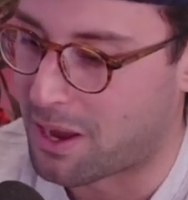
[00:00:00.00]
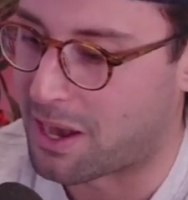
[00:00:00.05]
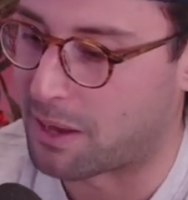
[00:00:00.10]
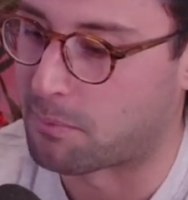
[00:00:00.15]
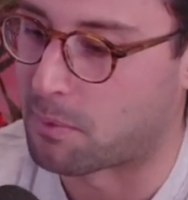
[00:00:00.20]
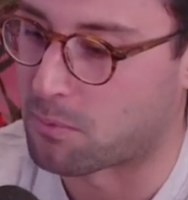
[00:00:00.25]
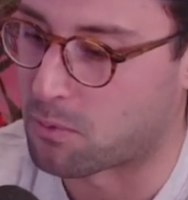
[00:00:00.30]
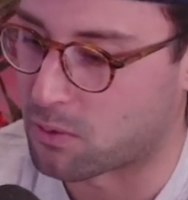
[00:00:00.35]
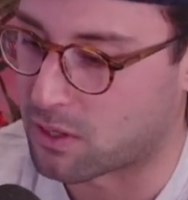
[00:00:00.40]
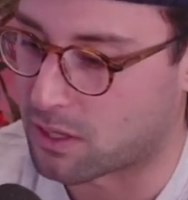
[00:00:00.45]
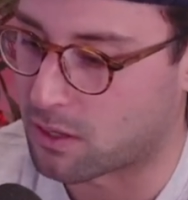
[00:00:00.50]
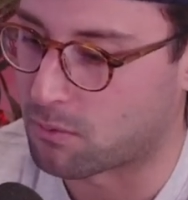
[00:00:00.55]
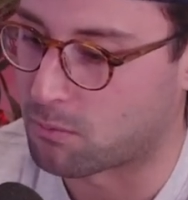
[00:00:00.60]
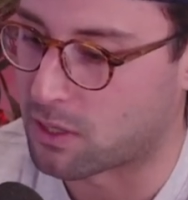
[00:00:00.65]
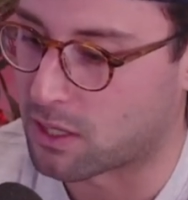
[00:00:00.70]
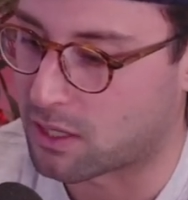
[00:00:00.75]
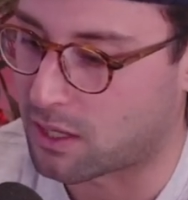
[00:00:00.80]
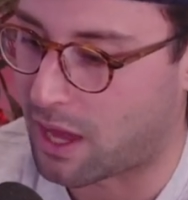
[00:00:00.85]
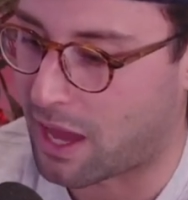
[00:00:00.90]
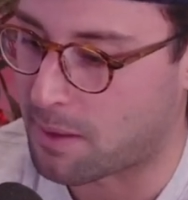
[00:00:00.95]
And I remember
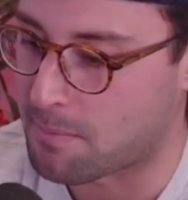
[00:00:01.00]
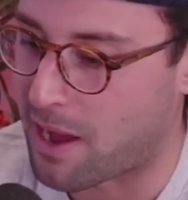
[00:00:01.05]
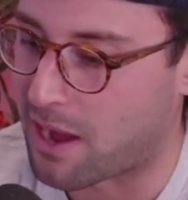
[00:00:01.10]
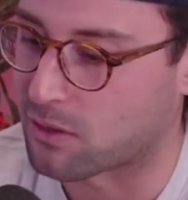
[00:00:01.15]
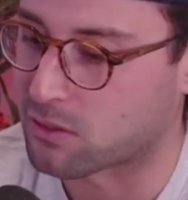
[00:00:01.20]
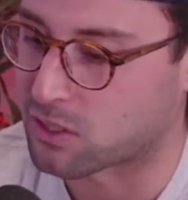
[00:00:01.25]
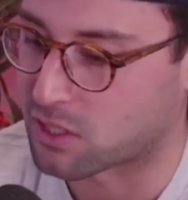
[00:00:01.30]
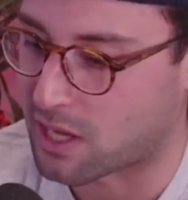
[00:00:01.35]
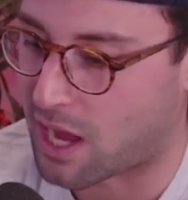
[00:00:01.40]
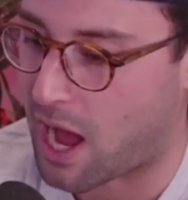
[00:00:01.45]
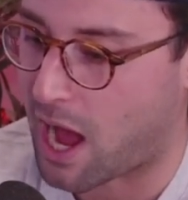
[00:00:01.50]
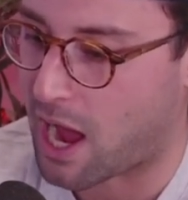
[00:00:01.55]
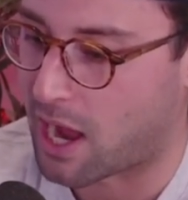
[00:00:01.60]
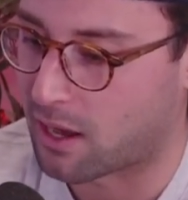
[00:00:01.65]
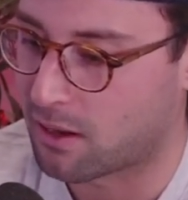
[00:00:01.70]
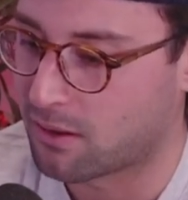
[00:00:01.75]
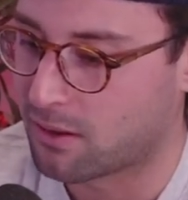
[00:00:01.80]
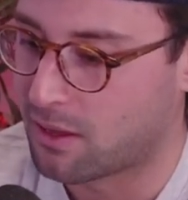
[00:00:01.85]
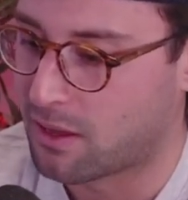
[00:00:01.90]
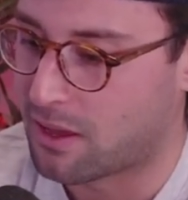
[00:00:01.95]
we came
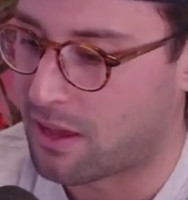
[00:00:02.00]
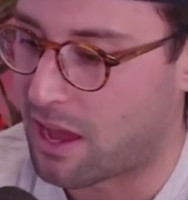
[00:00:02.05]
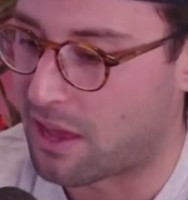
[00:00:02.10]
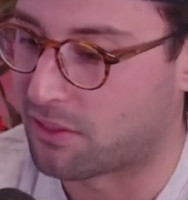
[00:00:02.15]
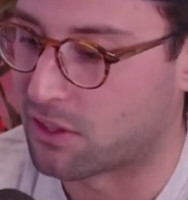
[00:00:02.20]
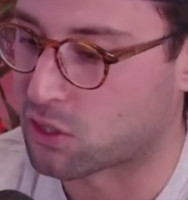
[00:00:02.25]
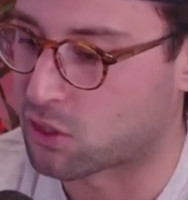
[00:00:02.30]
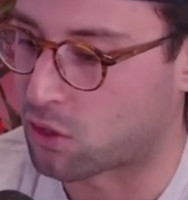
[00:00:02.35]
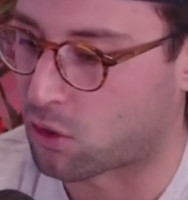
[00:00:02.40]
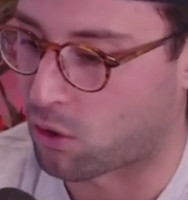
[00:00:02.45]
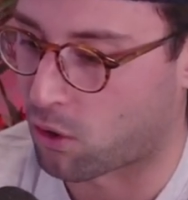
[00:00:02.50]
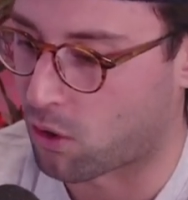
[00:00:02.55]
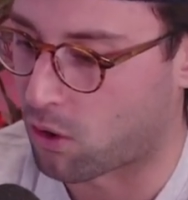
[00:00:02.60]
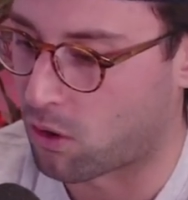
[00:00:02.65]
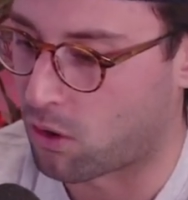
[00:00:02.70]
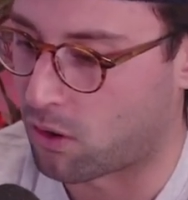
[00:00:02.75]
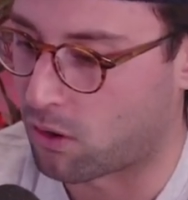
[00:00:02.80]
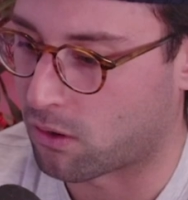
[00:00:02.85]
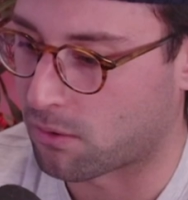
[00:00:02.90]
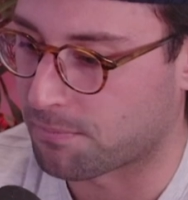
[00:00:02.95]
outside, and this
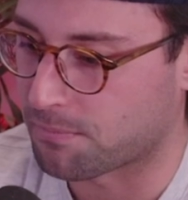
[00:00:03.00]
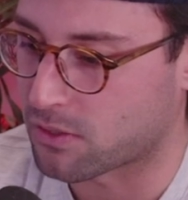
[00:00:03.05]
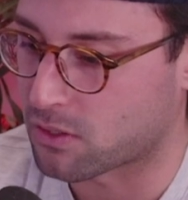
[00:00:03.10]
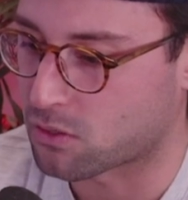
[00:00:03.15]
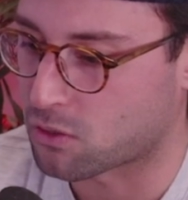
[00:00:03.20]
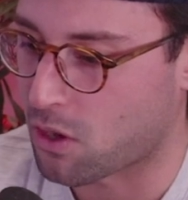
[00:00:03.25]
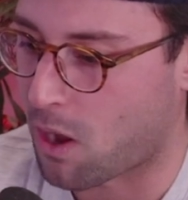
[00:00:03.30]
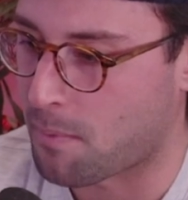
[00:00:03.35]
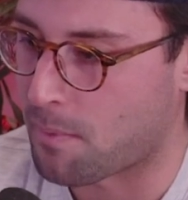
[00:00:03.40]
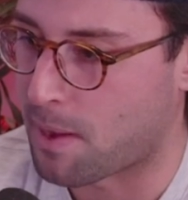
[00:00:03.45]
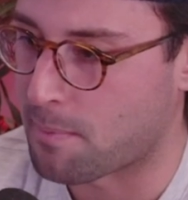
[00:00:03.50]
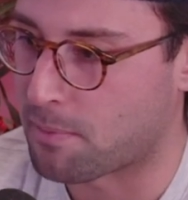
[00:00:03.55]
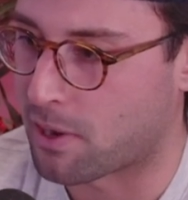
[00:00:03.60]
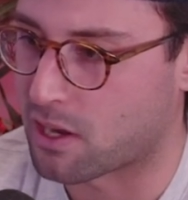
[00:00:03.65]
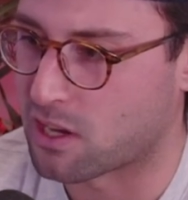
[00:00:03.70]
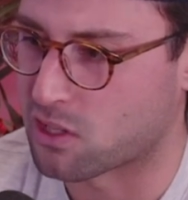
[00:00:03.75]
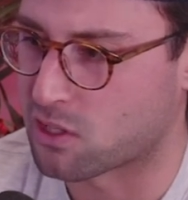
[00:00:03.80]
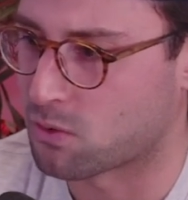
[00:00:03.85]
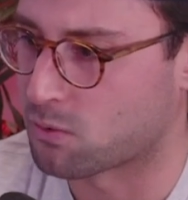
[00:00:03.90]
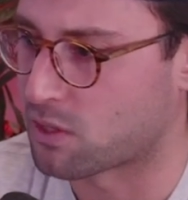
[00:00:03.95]
girl saw my
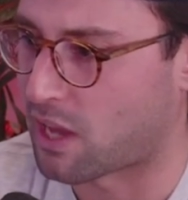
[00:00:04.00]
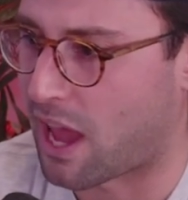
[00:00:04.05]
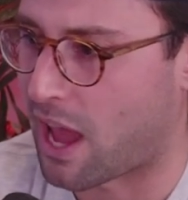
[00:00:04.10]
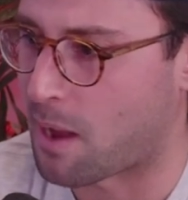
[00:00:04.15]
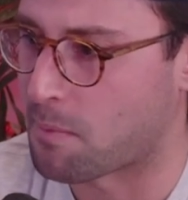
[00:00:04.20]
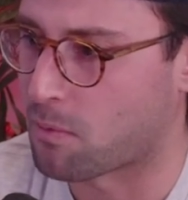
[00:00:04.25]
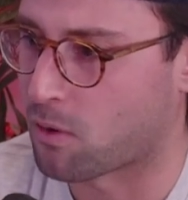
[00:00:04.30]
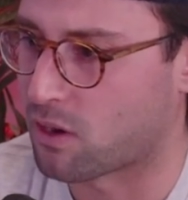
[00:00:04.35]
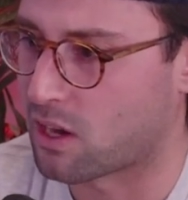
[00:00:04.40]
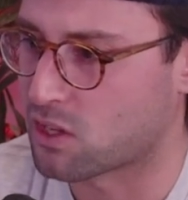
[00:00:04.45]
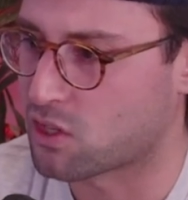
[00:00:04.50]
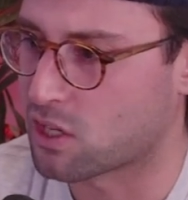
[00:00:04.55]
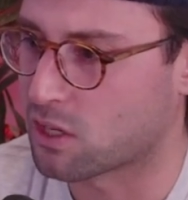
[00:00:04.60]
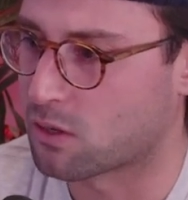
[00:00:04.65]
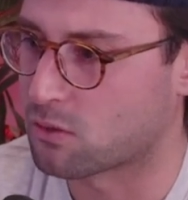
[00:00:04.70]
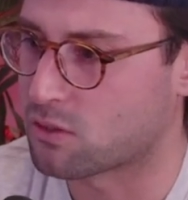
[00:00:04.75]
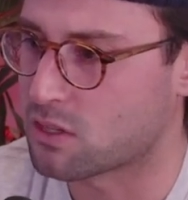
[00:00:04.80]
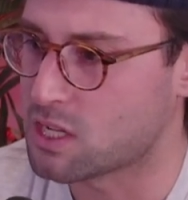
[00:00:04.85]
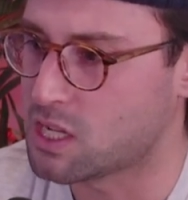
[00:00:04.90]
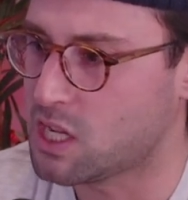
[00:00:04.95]
buddy and she was hammered and
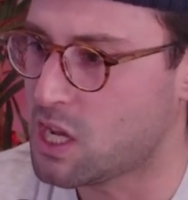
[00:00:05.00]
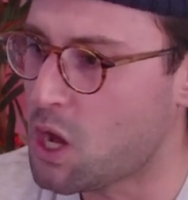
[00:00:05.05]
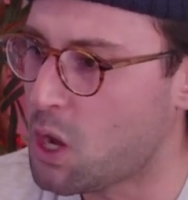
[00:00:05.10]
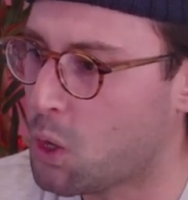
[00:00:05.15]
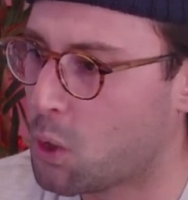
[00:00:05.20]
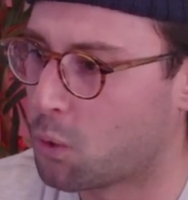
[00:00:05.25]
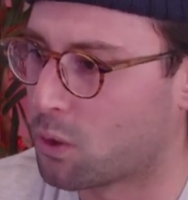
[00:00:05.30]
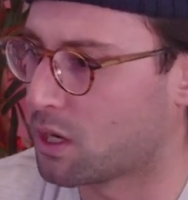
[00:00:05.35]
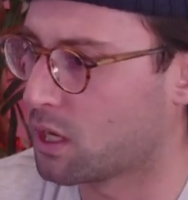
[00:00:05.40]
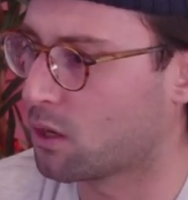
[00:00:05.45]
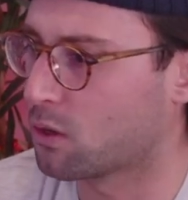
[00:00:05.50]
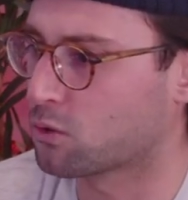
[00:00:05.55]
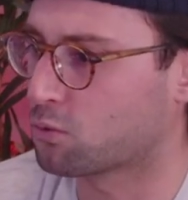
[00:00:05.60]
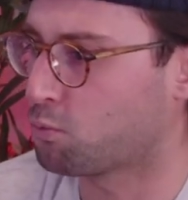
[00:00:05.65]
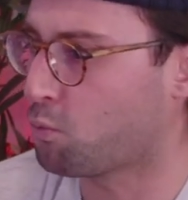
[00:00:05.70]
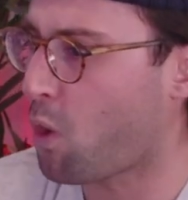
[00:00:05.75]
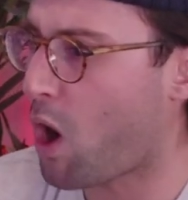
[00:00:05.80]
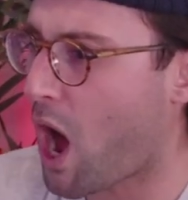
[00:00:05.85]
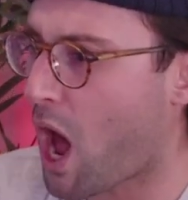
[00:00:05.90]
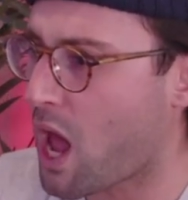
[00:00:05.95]
she goes, "You," and he
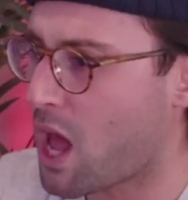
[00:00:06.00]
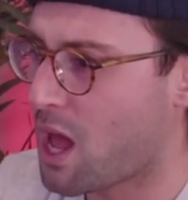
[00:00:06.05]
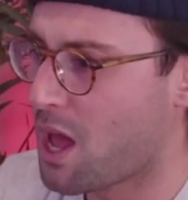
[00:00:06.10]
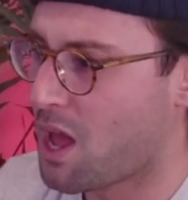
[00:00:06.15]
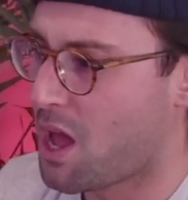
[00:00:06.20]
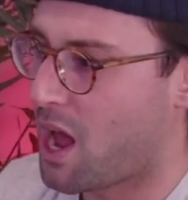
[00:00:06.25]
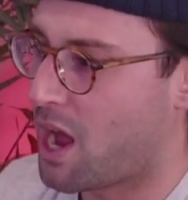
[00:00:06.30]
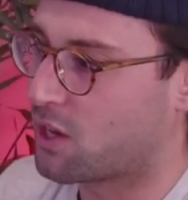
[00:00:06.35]
goes, "What?"